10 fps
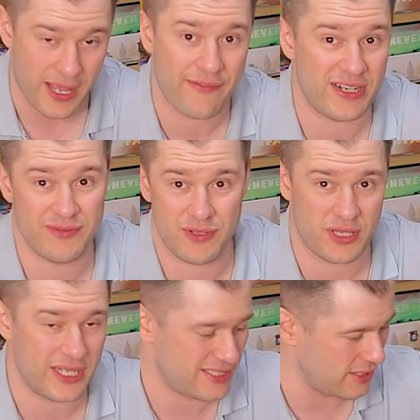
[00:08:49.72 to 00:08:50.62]
having
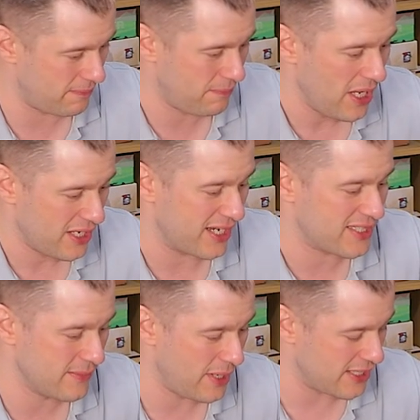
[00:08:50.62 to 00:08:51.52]
like to
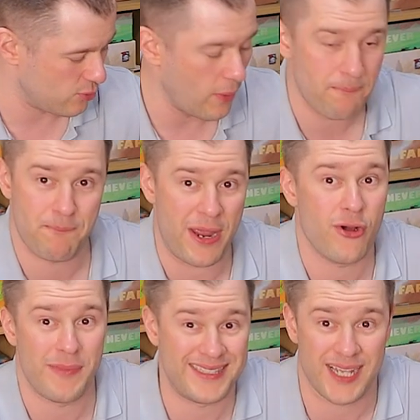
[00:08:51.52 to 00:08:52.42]
customize what
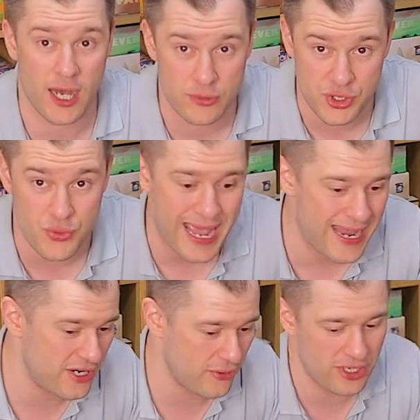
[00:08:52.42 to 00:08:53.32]
pyramid tiles you get.
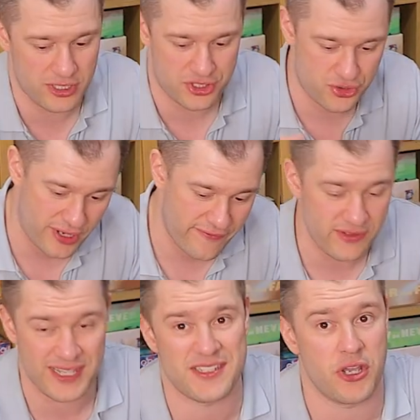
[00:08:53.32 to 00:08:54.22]
You know, you're going to
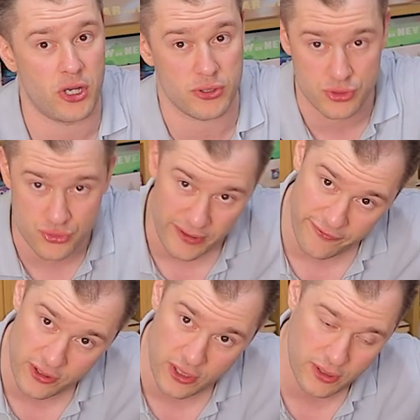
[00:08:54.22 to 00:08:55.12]
strengthen this god or
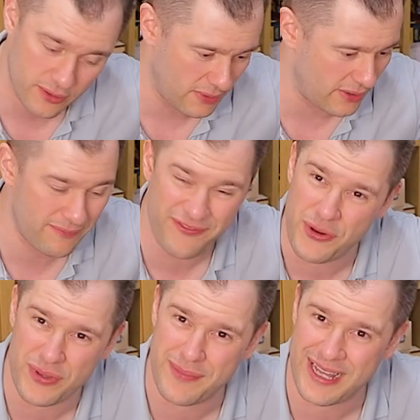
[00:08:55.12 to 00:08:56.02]
strengthen a
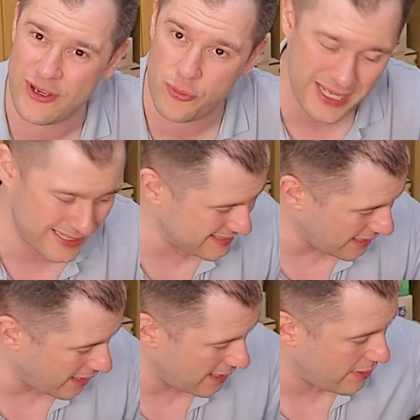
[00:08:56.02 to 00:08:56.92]
few of them a little bit at a
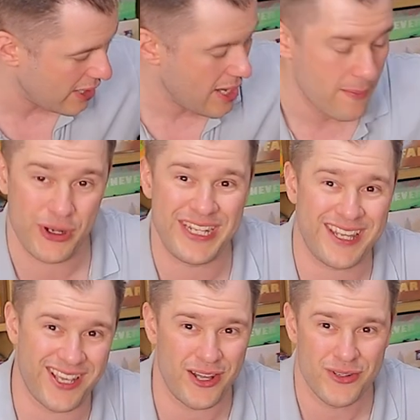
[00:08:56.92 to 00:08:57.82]
time. Putting the
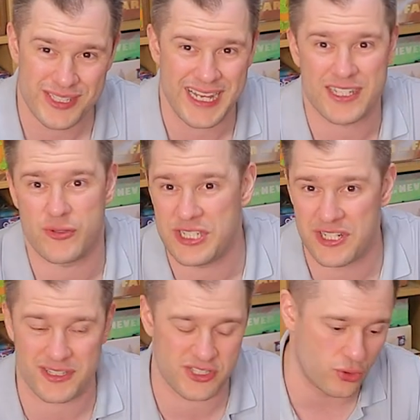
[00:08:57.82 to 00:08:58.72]
colors next to each
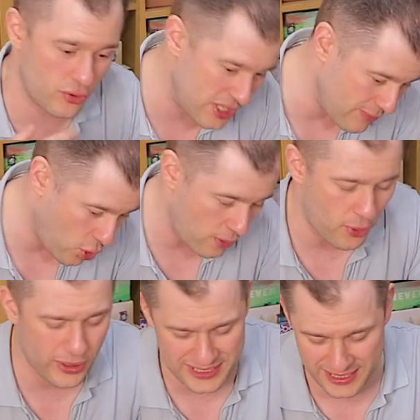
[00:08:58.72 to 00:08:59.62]
other scores you more
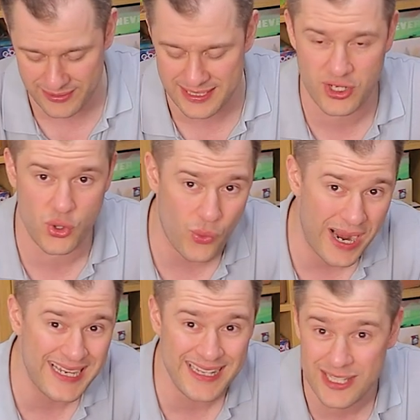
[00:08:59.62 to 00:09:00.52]
points. You know, there's
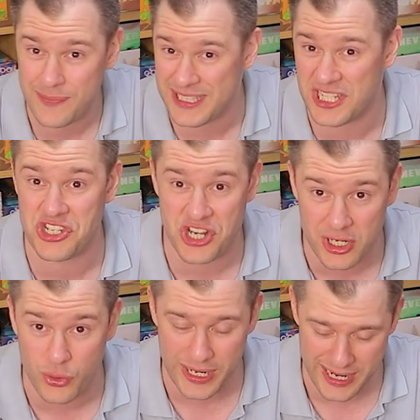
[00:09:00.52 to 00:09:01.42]
quite a little bit to
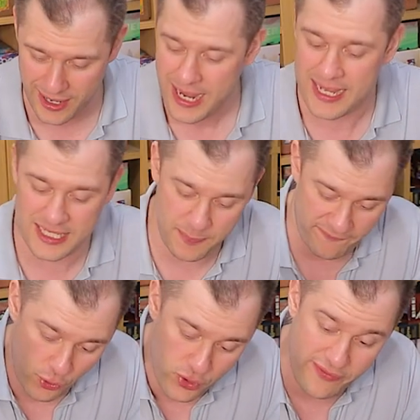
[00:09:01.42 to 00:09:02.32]
juggle here. That's
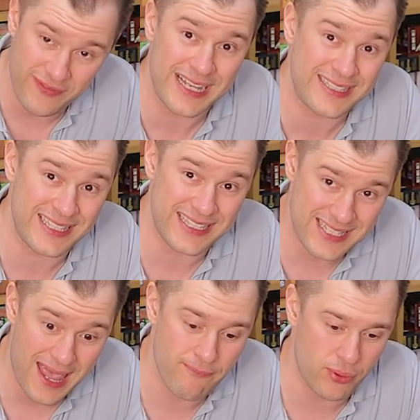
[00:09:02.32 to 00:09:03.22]
before you even get to these
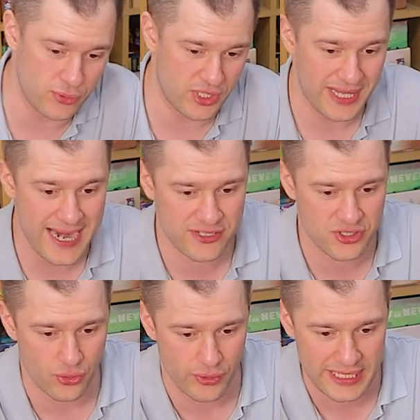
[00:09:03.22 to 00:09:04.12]
temples and their
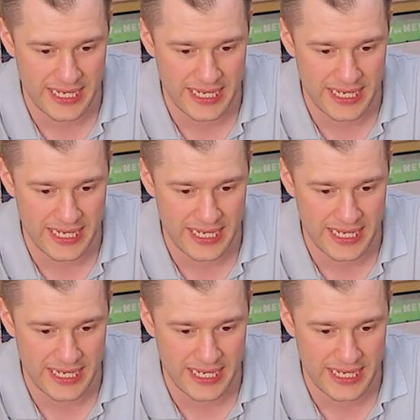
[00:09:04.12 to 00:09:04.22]
scoring.